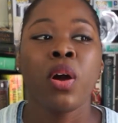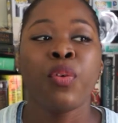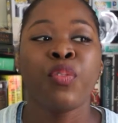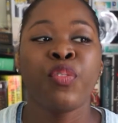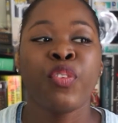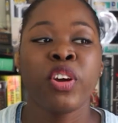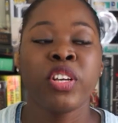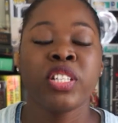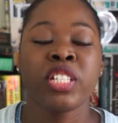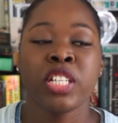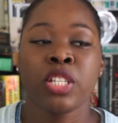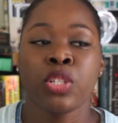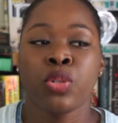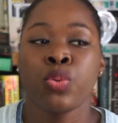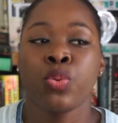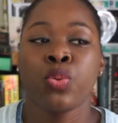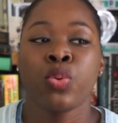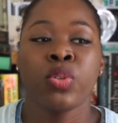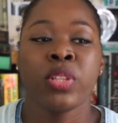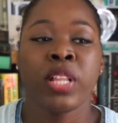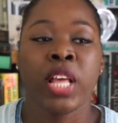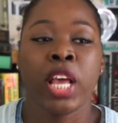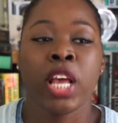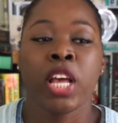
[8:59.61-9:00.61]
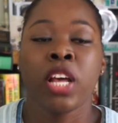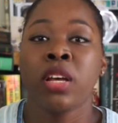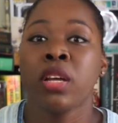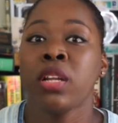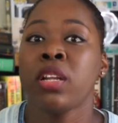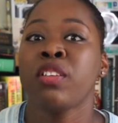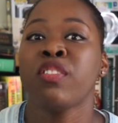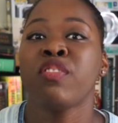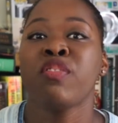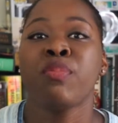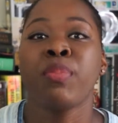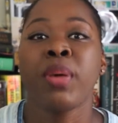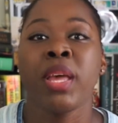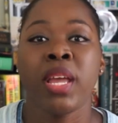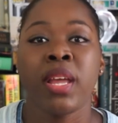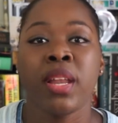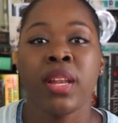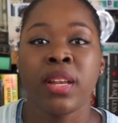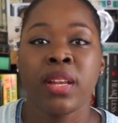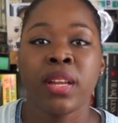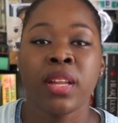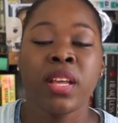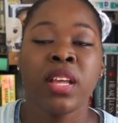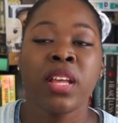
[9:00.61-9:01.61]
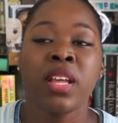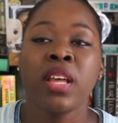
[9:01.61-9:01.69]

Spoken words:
versus who they could have been,